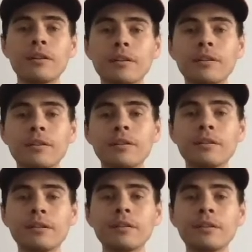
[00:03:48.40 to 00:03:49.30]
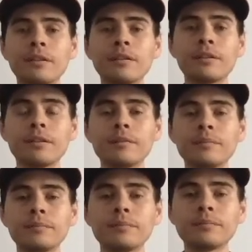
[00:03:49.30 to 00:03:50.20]

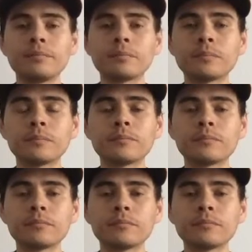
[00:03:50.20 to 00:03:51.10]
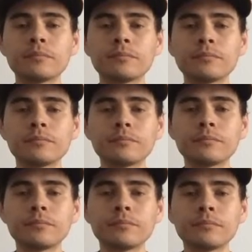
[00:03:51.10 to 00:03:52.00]

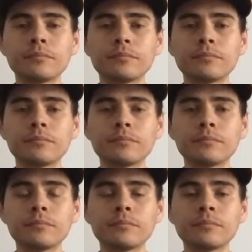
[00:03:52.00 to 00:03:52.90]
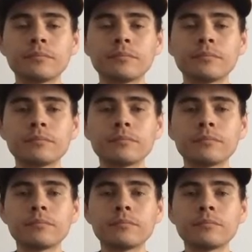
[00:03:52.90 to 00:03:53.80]

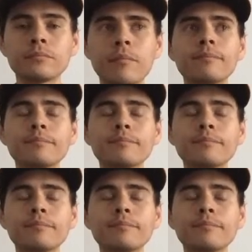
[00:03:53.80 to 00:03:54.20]
[no speech]